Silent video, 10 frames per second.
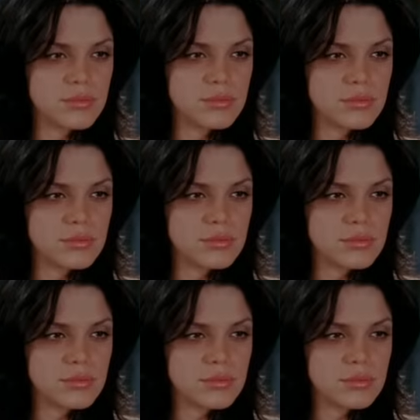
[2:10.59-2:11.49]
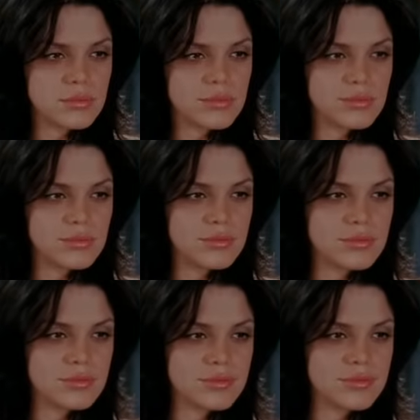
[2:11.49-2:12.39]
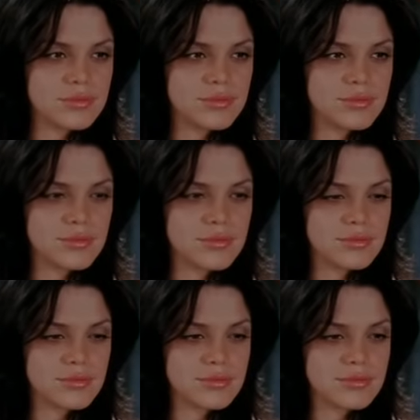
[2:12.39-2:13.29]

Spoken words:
Nothing is said.